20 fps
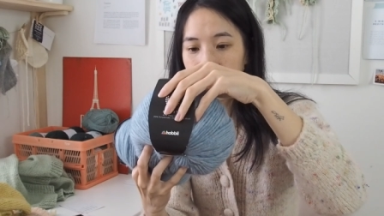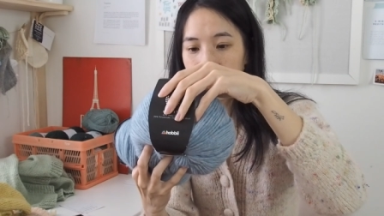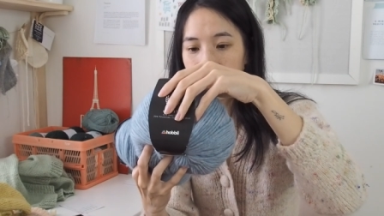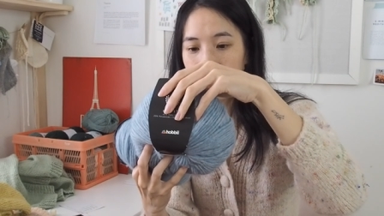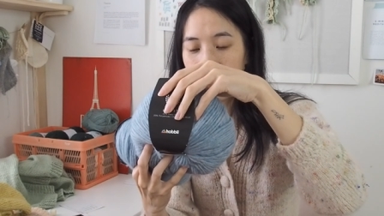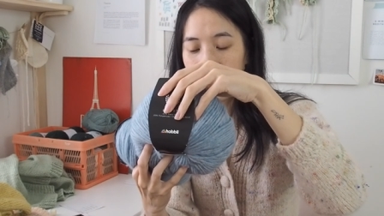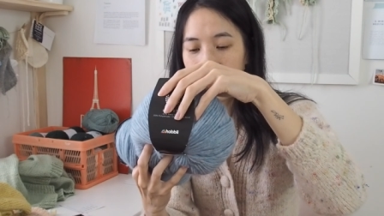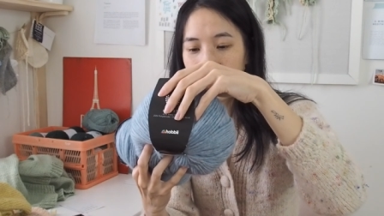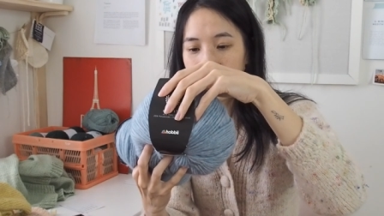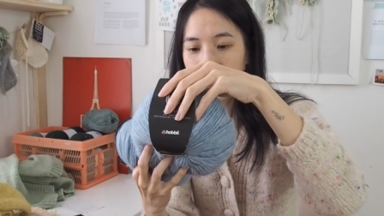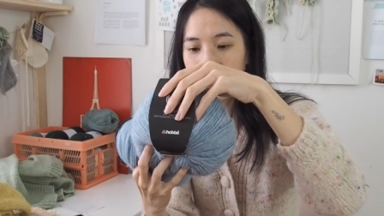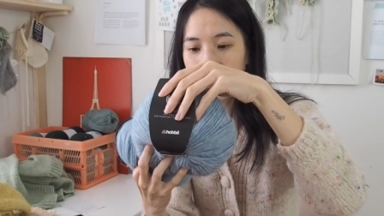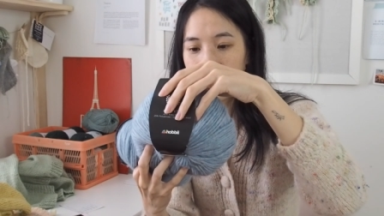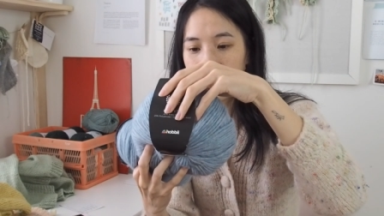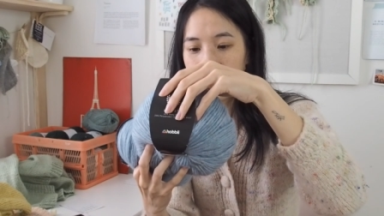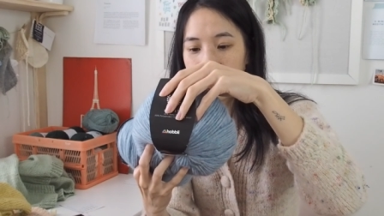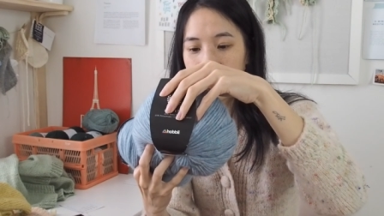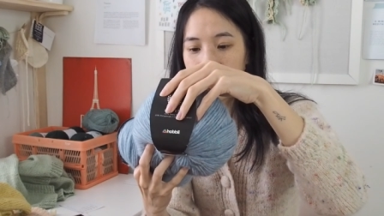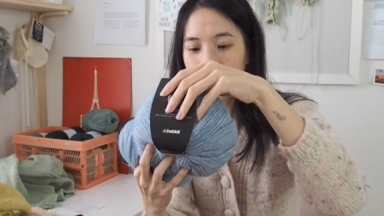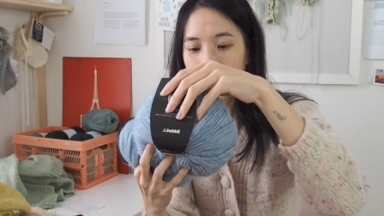But it
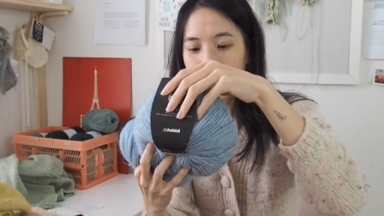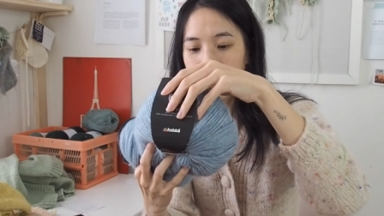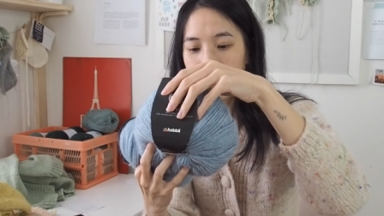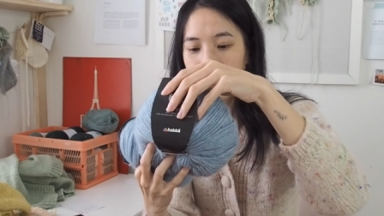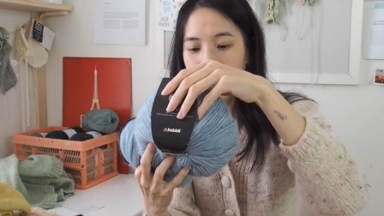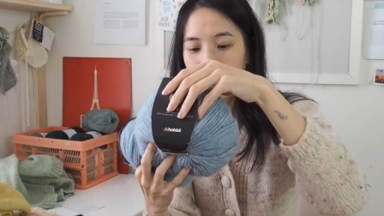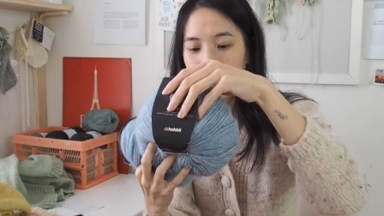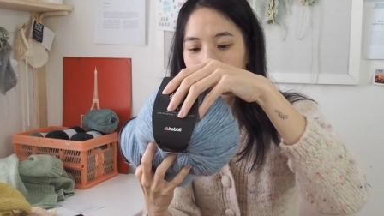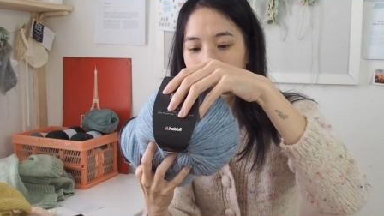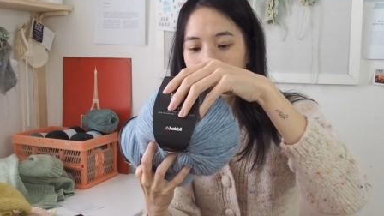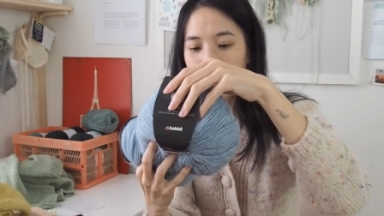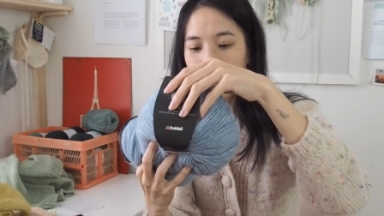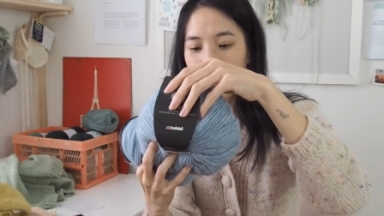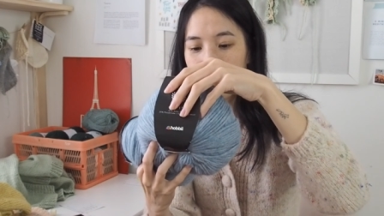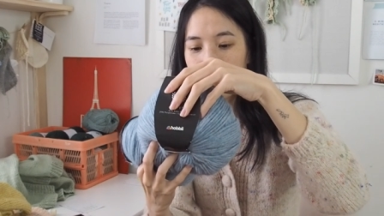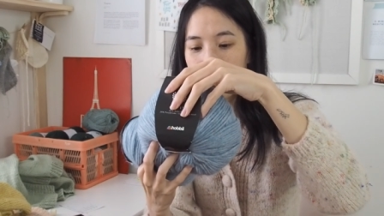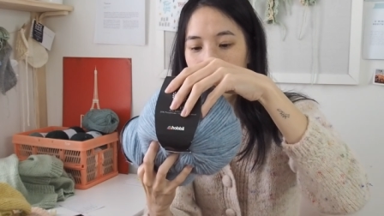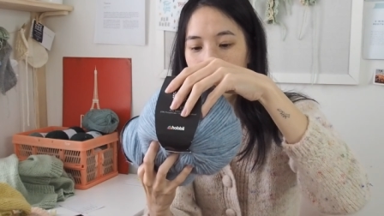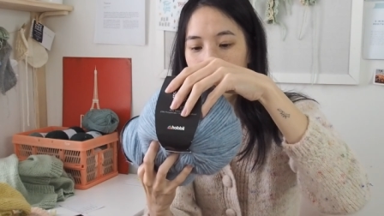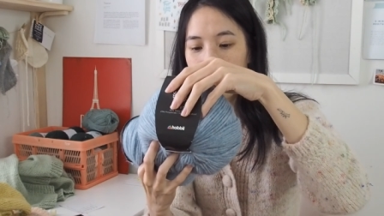is made with
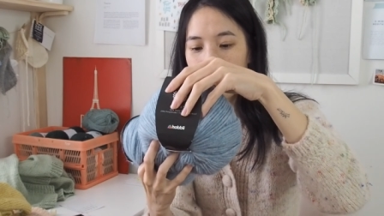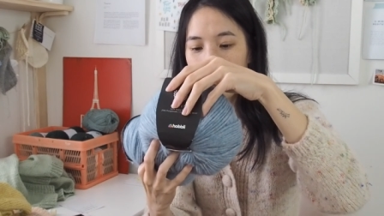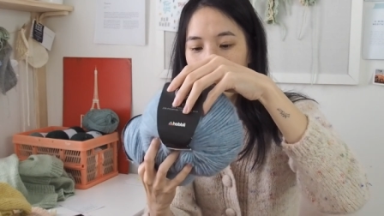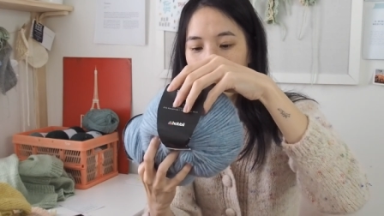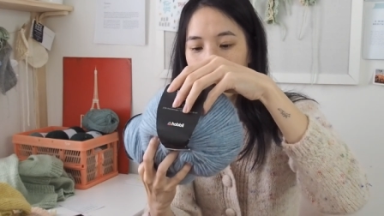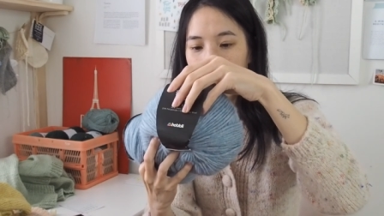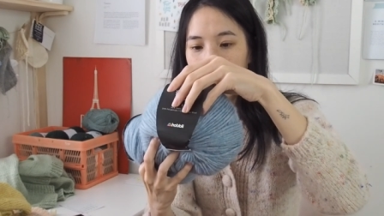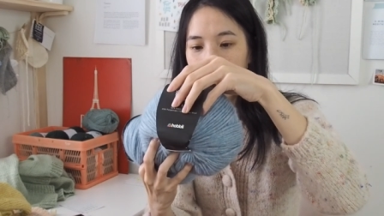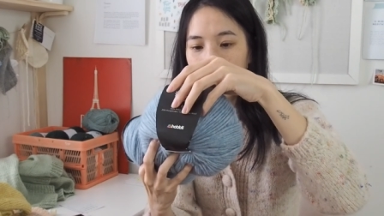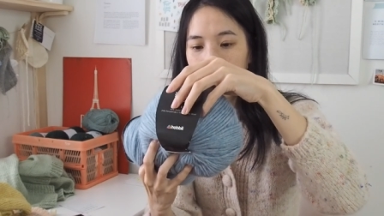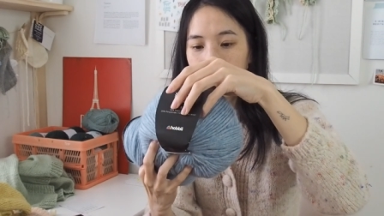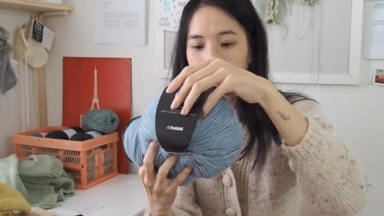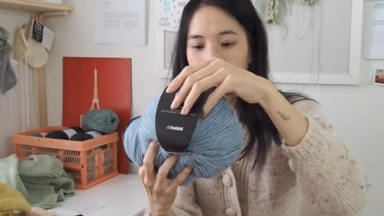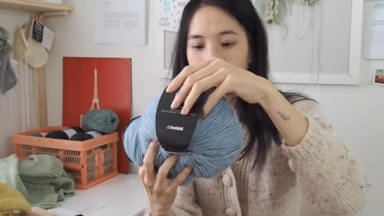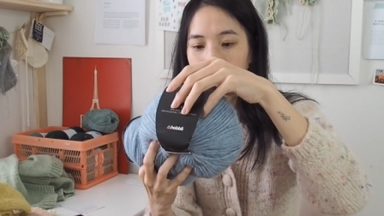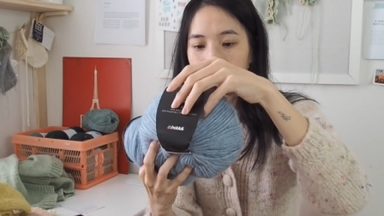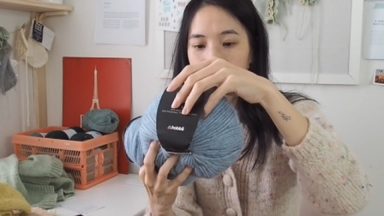Baby Alpaca,